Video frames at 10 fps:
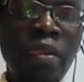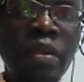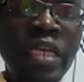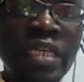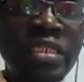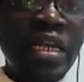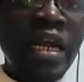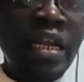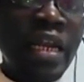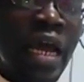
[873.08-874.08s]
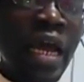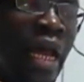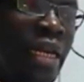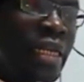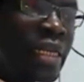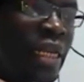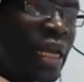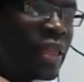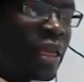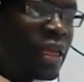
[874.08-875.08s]
tests that are done, and
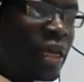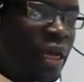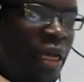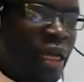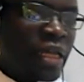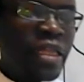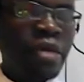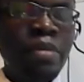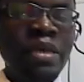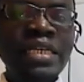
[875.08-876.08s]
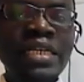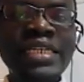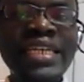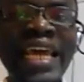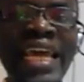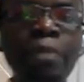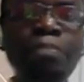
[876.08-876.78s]
here they basically take a